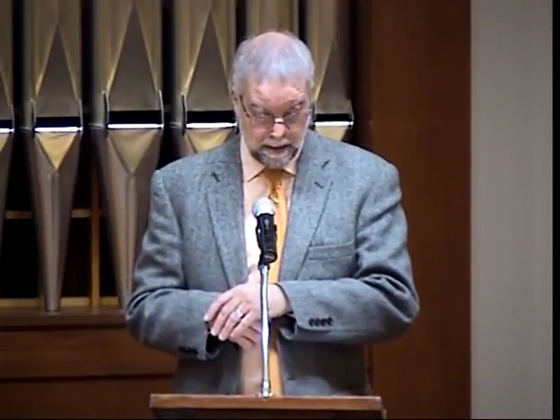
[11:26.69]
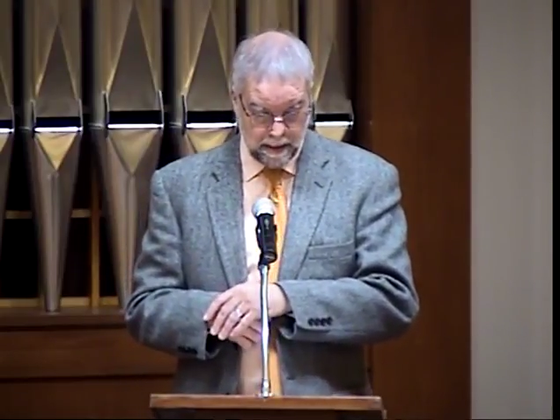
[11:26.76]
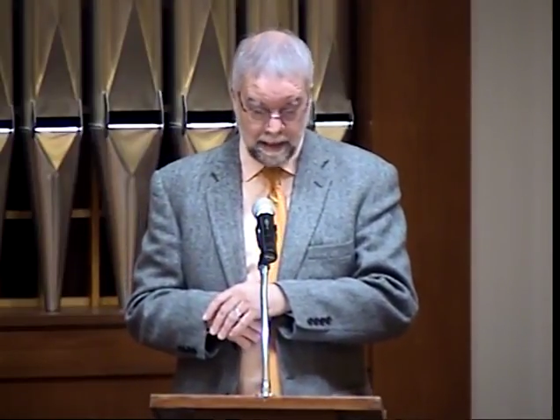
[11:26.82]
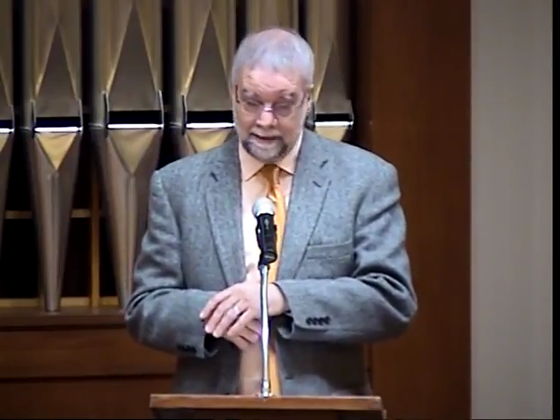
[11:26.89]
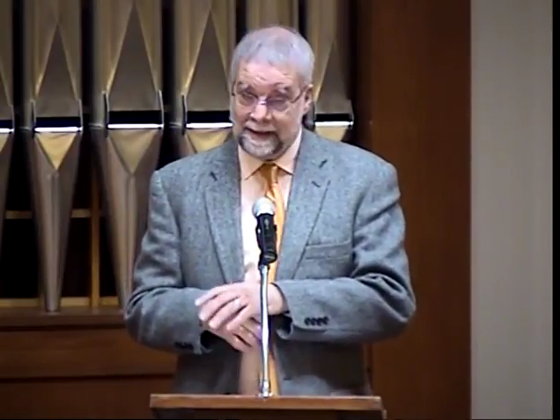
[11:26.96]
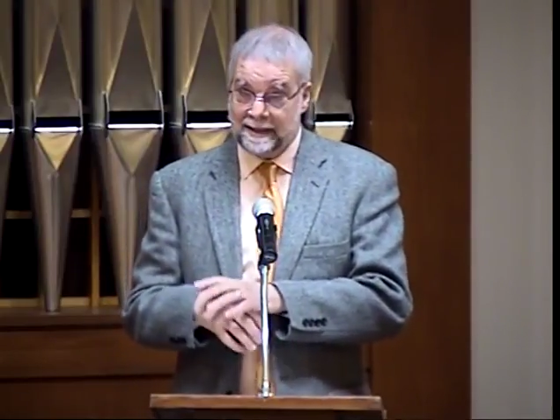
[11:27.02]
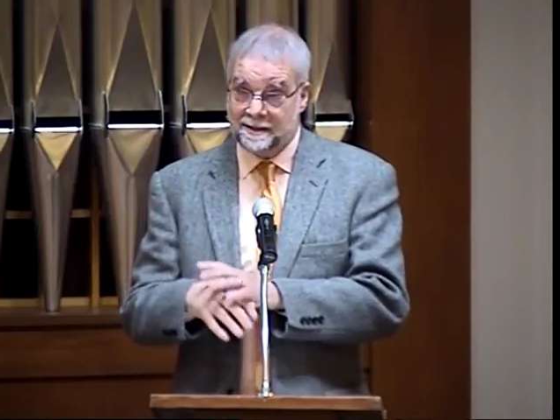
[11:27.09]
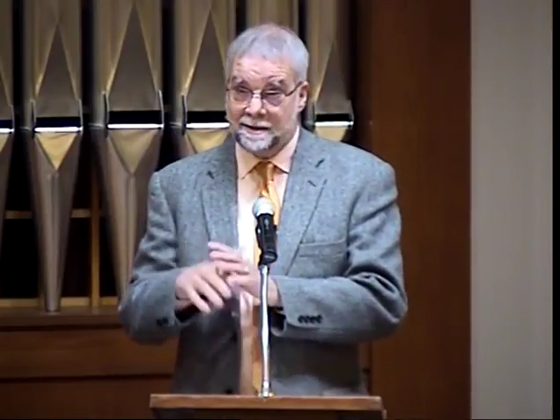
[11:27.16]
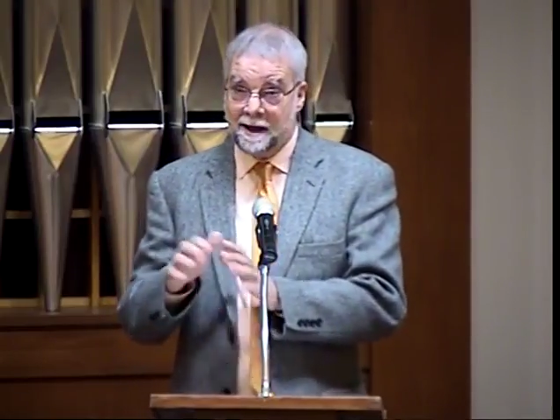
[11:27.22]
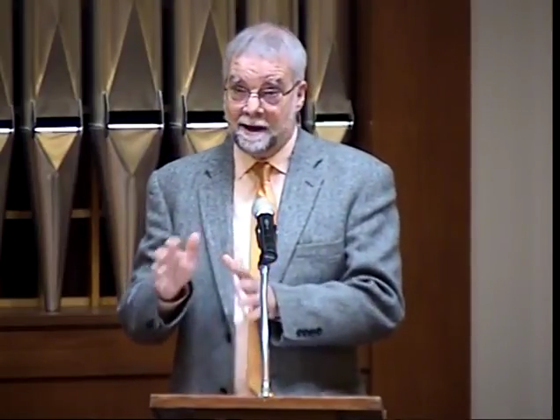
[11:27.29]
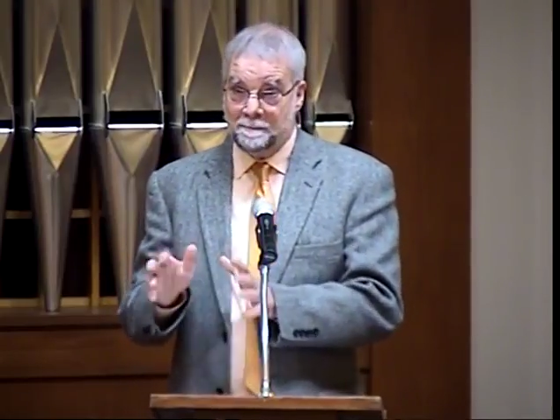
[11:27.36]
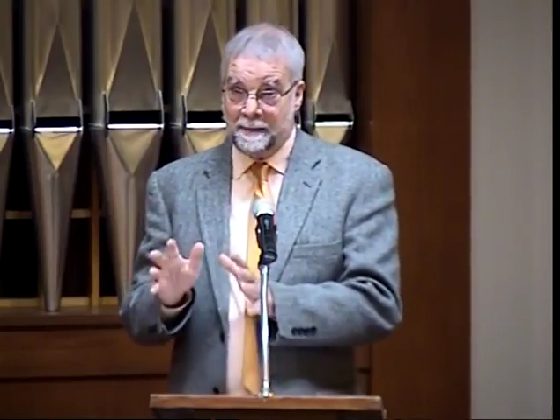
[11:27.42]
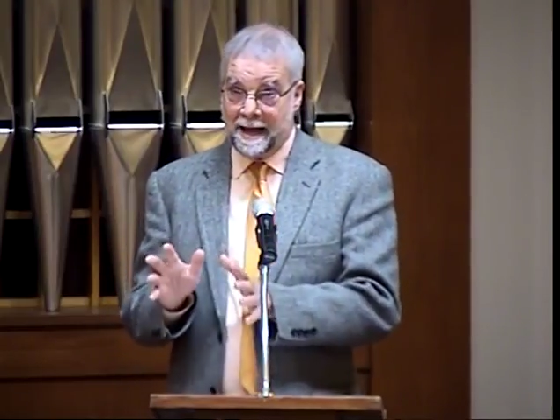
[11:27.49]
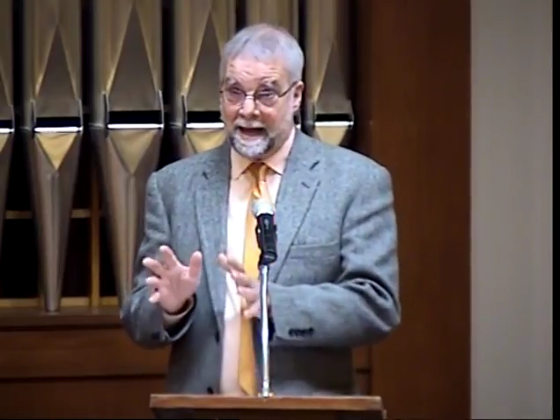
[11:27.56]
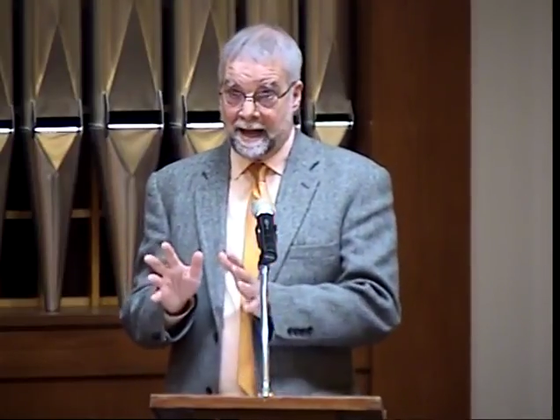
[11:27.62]
And that's
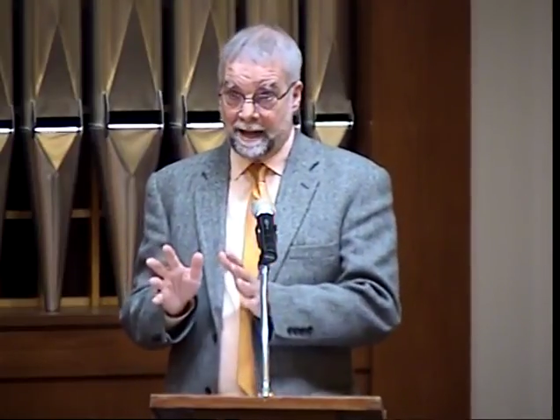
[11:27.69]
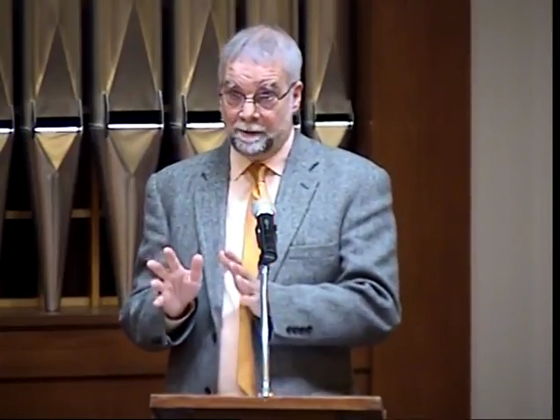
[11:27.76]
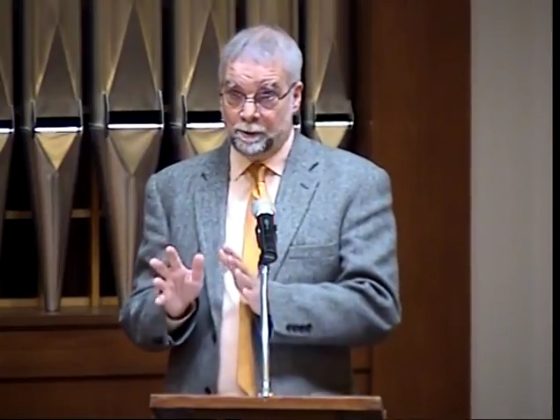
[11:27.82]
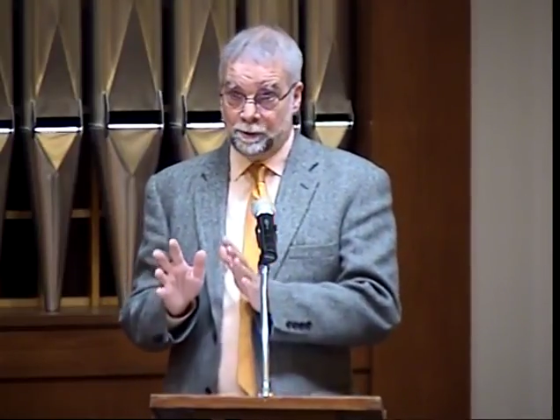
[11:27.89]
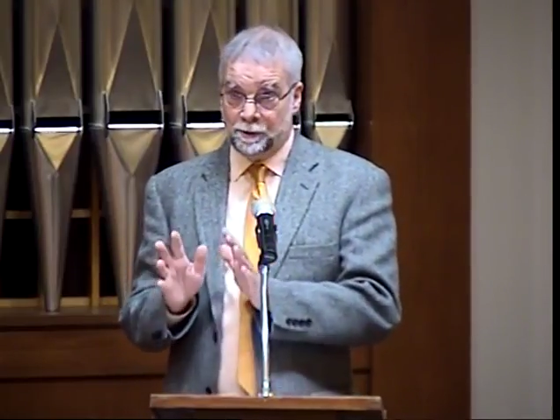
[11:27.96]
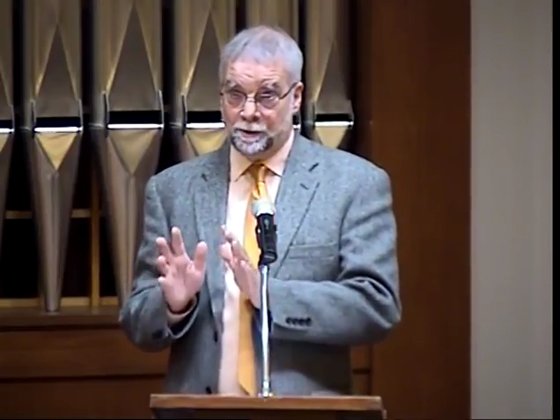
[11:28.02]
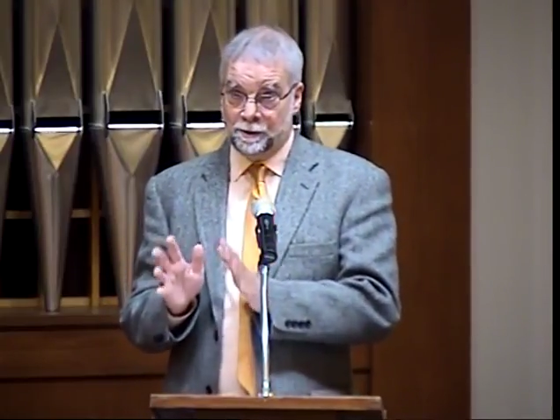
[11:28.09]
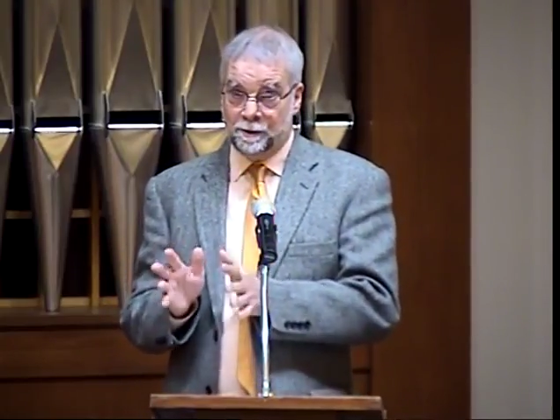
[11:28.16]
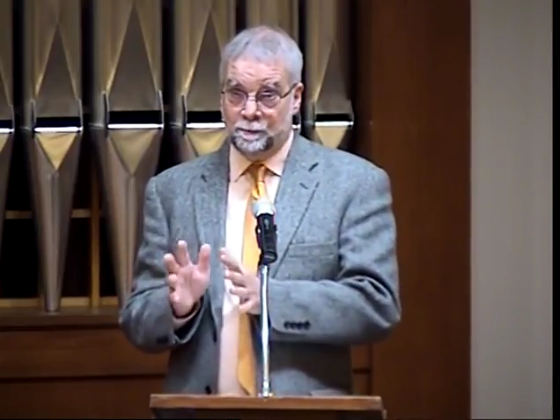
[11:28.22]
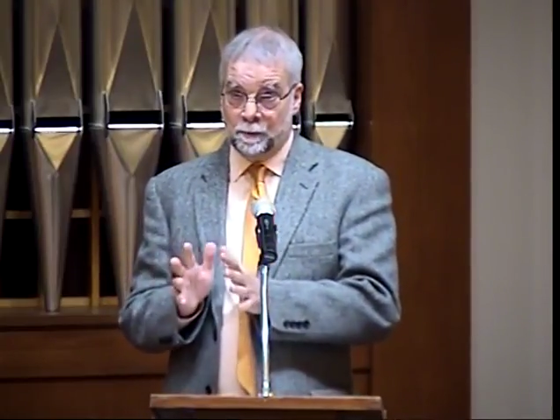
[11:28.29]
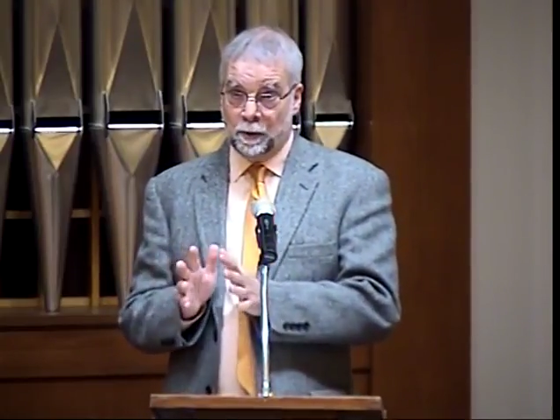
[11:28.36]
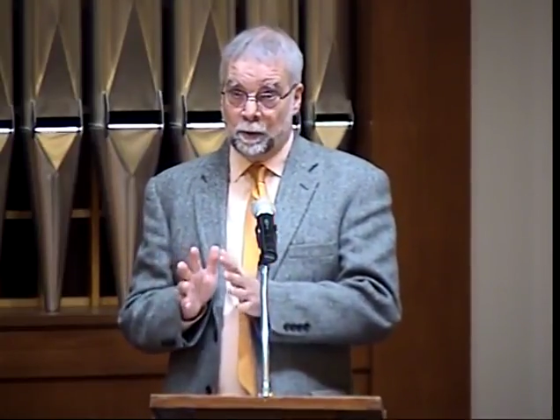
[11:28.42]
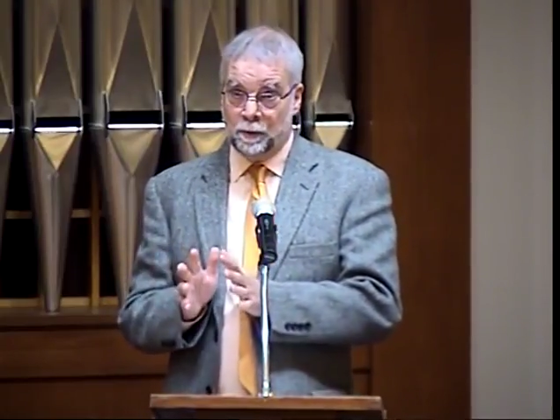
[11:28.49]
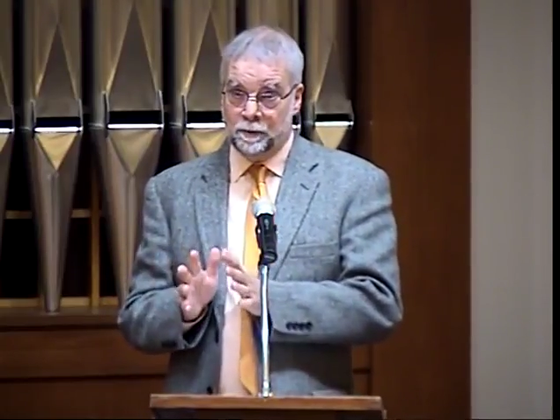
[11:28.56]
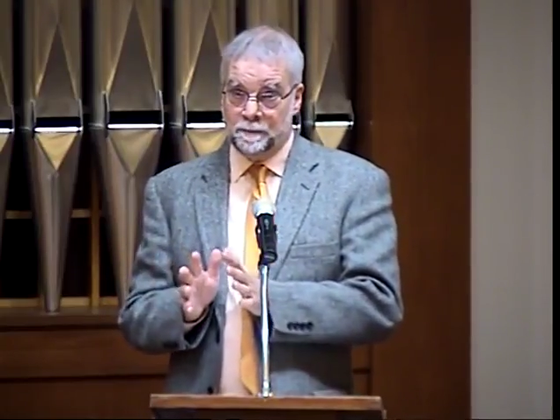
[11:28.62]
not bad. Those are good
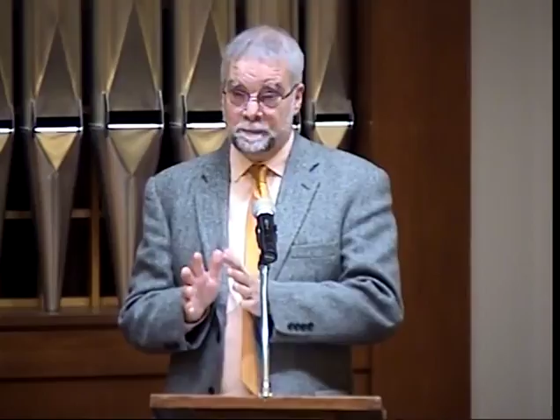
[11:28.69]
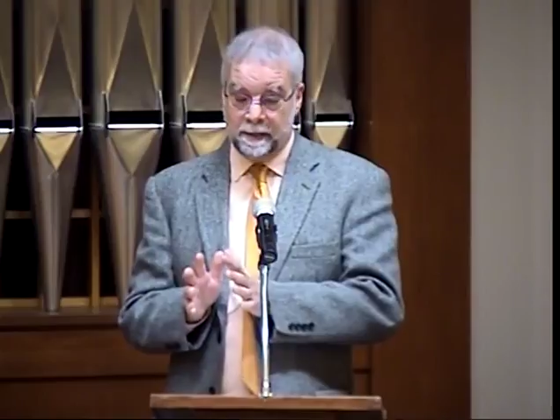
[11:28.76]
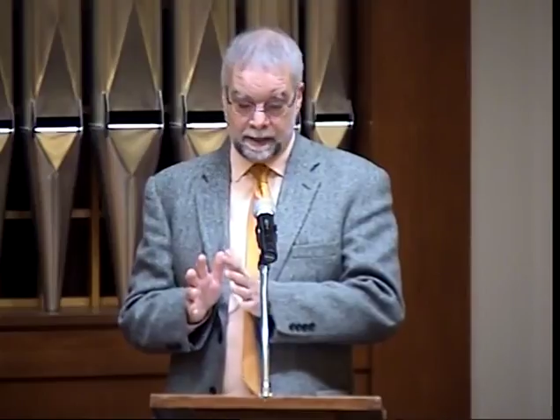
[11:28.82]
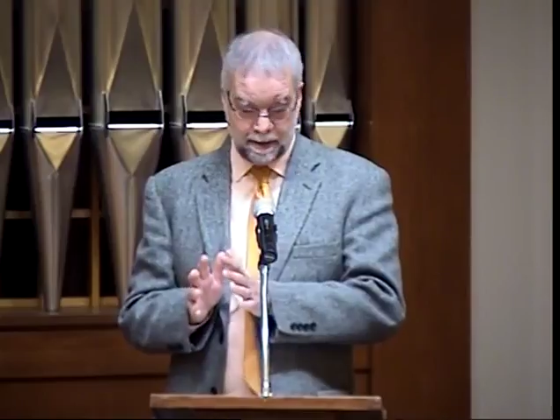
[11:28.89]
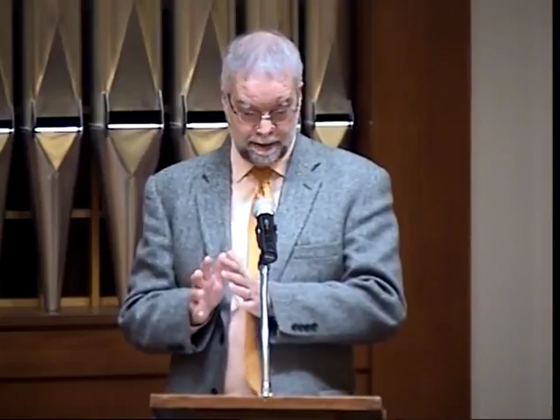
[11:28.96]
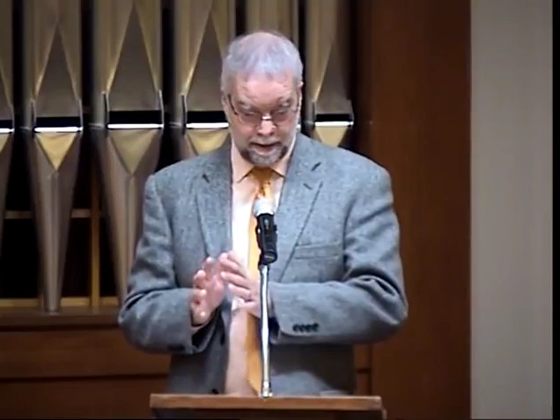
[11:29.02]
roles, but